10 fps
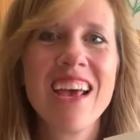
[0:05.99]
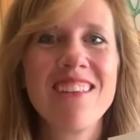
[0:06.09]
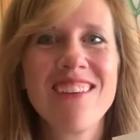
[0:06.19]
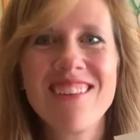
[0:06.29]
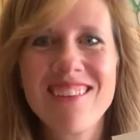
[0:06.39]

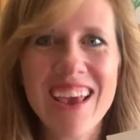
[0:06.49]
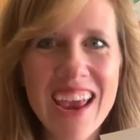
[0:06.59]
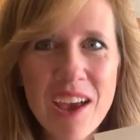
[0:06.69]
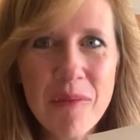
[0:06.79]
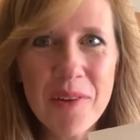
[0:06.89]

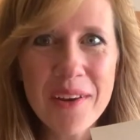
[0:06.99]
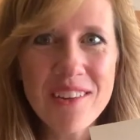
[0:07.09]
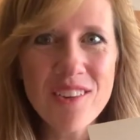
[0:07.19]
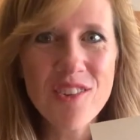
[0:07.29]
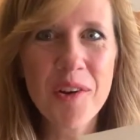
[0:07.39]
Today I'm going
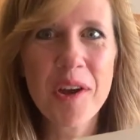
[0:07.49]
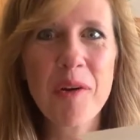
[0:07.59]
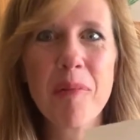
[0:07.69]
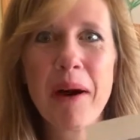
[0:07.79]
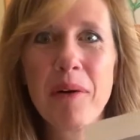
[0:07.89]
to show
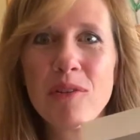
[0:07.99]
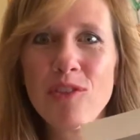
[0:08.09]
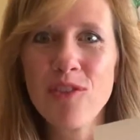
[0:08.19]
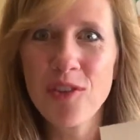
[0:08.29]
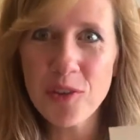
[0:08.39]
you about
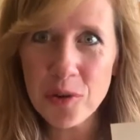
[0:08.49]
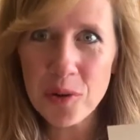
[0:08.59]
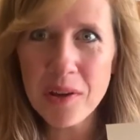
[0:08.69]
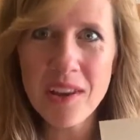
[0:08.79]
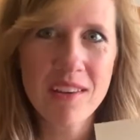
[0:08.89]

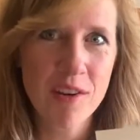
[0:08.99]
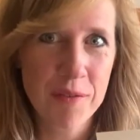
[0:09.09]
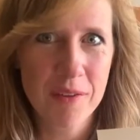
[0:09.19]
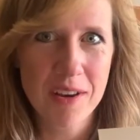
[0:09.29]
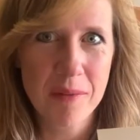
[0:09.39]
two
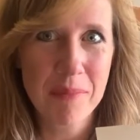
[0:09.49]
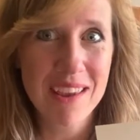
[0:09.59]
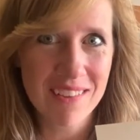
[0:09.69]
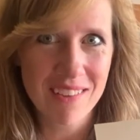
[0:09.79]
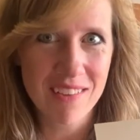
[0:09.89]
different
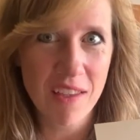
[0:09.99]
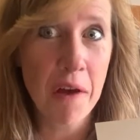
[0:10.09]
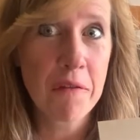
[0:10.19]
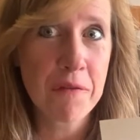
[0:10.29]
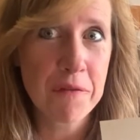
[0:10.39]
pieces
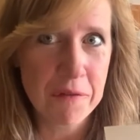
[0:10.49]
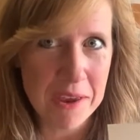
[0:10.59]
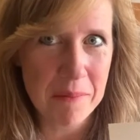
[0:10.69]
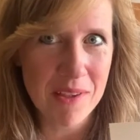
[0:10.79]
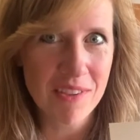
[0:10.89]
of
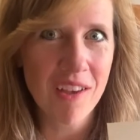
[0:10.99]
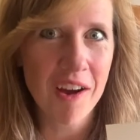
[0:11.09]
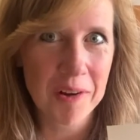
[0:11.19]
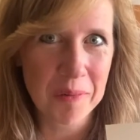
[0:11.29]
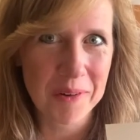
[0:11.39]
famous
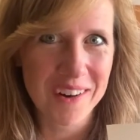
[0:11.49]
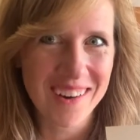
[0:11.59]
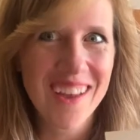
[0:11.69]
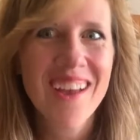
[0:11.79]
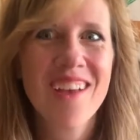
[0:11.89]
artwork.
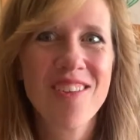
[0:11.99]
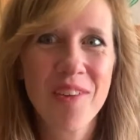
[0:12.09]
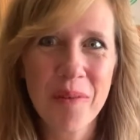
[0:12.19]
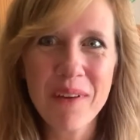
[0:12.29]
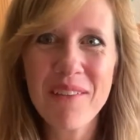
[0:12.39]

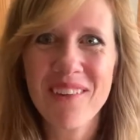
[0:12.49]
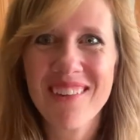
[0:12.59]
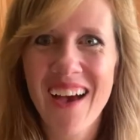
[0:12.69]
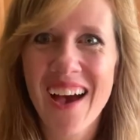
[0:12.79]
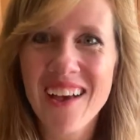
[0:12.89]
So we will
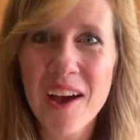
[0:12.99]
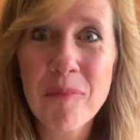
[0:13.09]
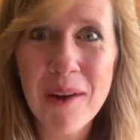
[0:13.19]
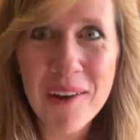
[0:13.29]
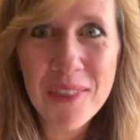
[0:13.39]
talk
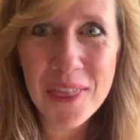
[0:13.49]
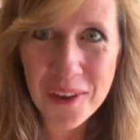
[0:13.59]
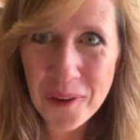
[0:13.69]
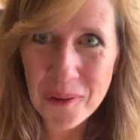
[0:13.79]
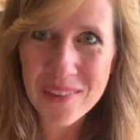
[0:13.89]
about
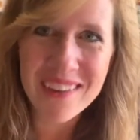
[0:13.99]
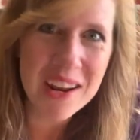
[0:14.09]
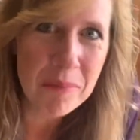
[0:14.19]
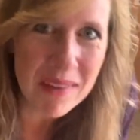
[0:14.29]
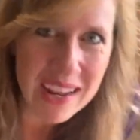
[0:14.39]
those in
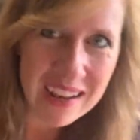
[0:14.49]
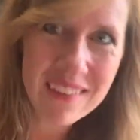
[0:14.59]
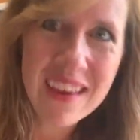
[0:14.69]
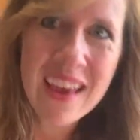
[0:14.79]
a minute.